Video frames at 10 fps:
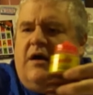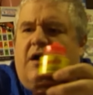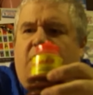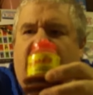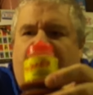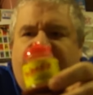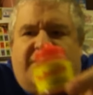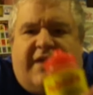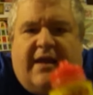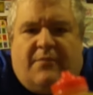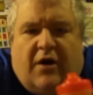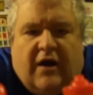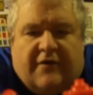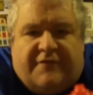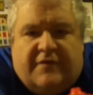Oh, wow, this came
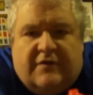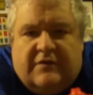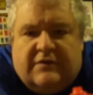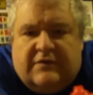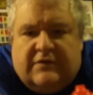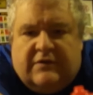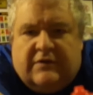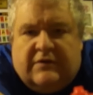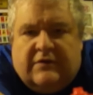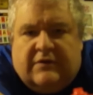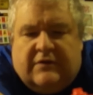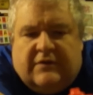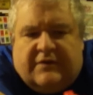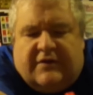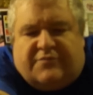off.
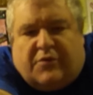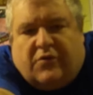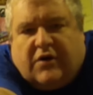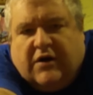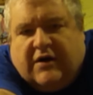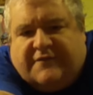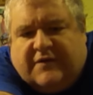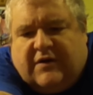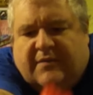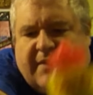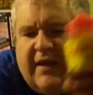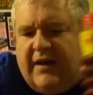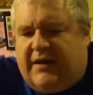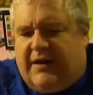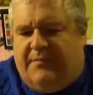This broke off. Oh, man,
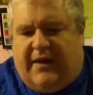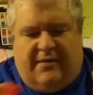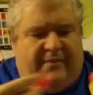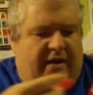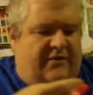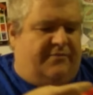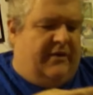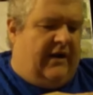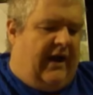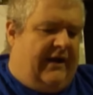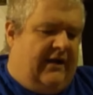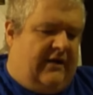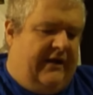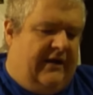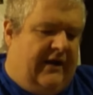I just made a mess, but I could
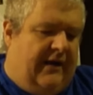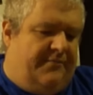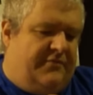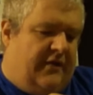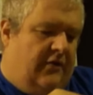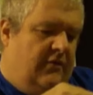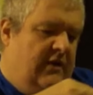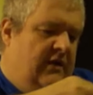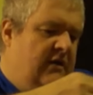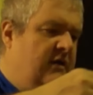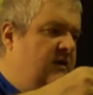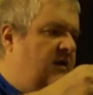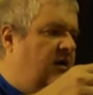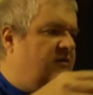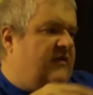clean it up, so
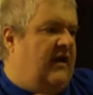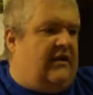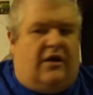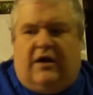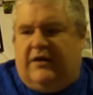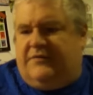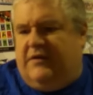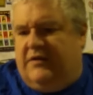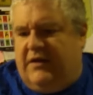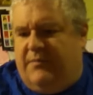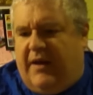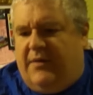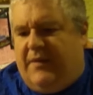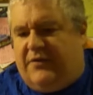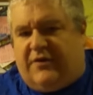all's not lost. It
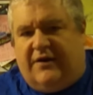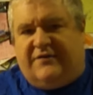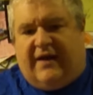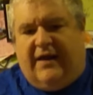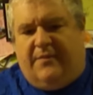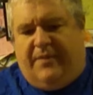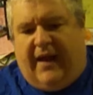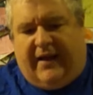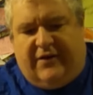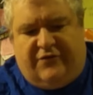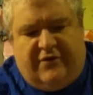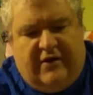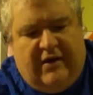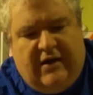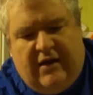made a mess on the side of the package.
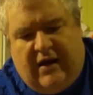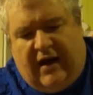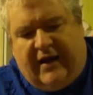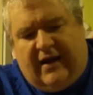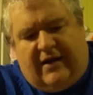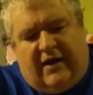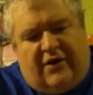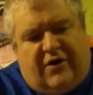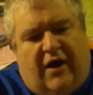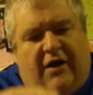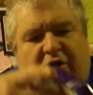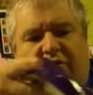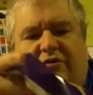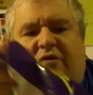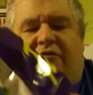I got a
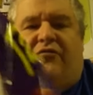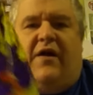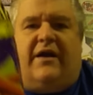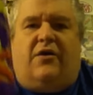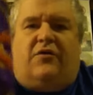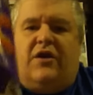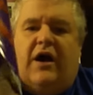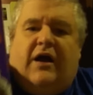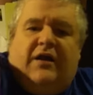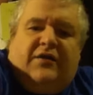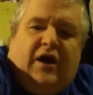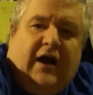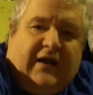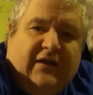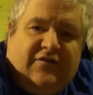Tacos Fuego ta
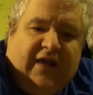Takis.